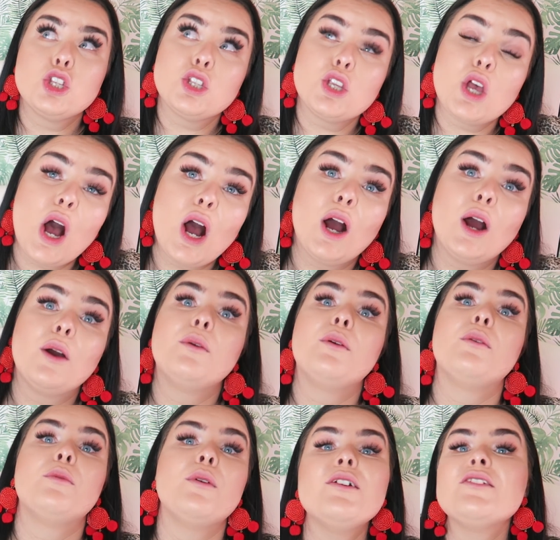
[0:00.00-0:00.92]

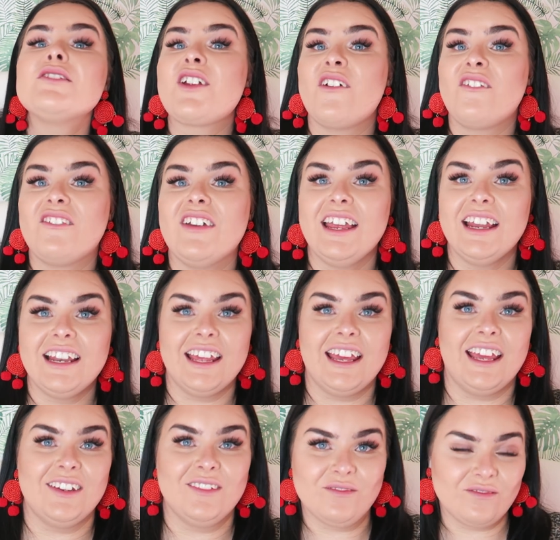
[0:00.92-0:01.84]
So whilst I'm
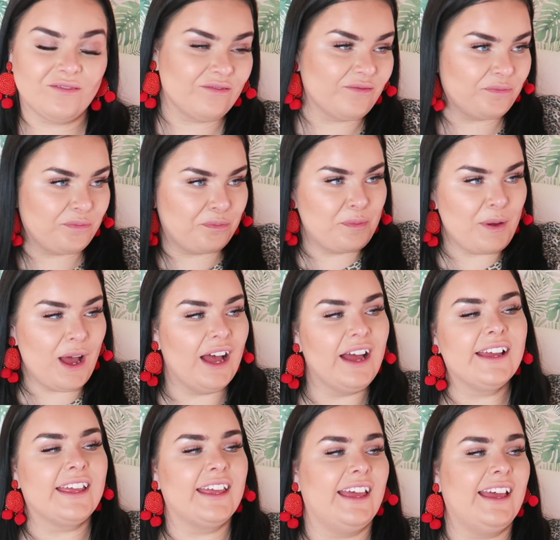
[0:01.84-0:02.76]
feeling
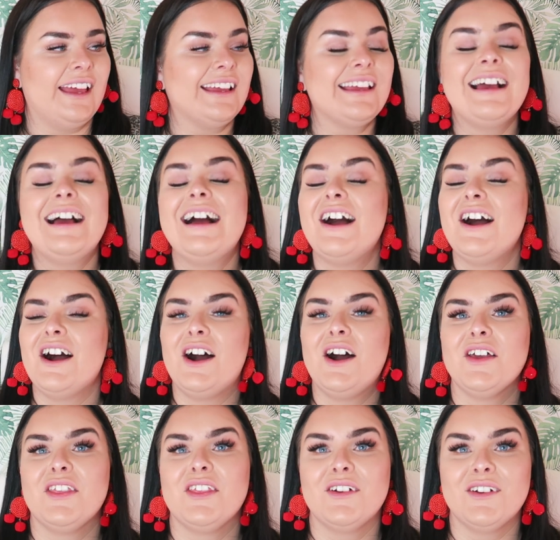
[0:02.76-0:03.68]
perky,
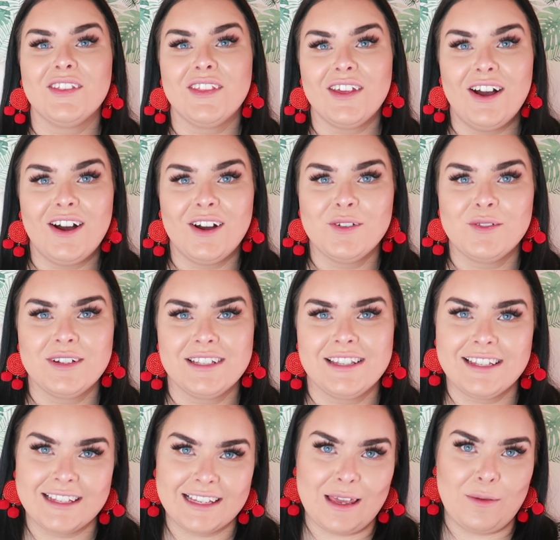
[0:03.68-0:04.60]
I thought that I
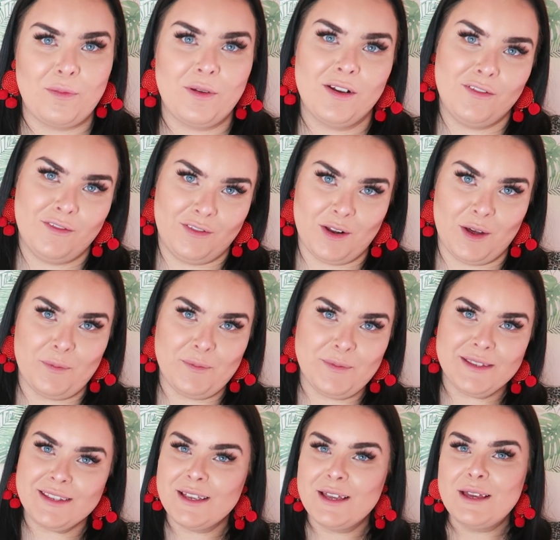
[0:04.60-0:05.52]
would skip
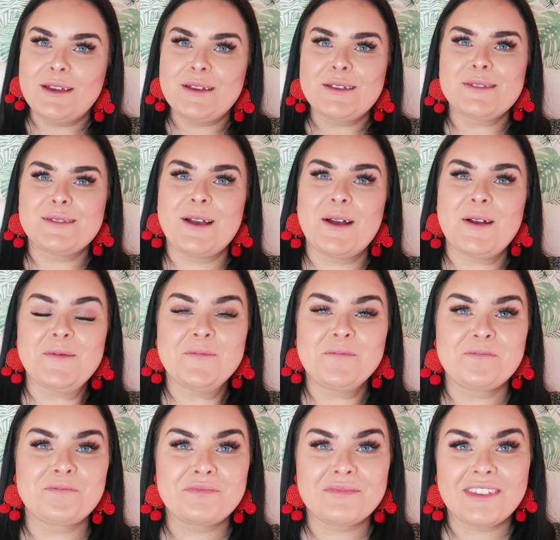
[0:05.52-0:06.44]
flops. So
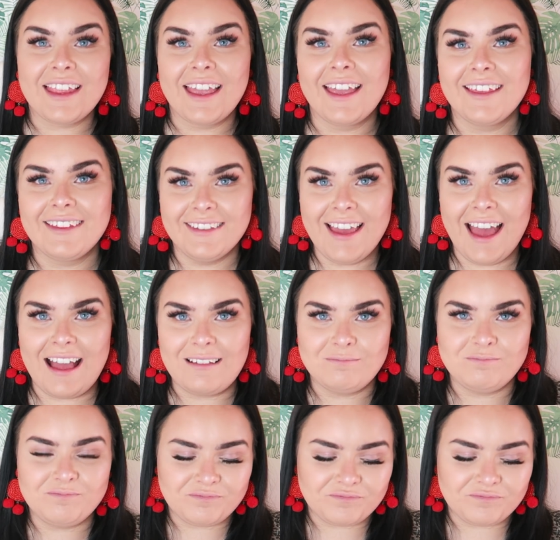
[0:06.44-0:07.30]
yeah,